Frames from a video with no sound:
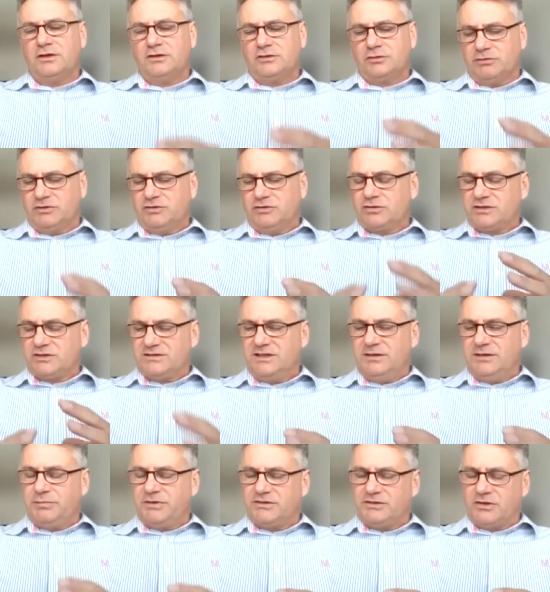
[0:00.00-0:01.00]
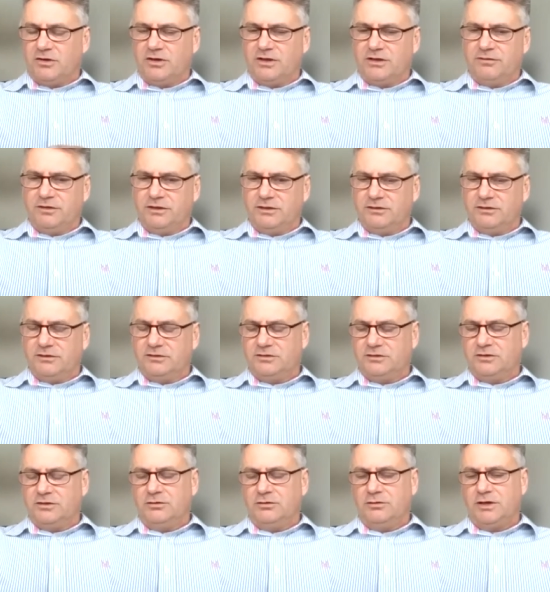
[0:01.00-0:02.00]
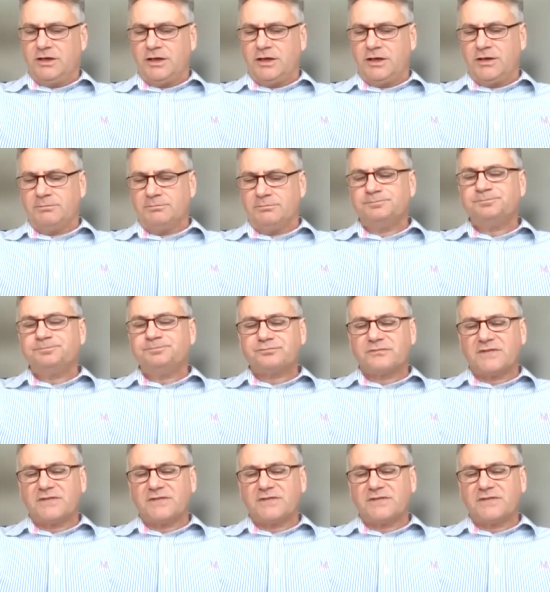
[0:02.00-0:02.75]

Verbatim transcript: So we took a deeper dive into, um,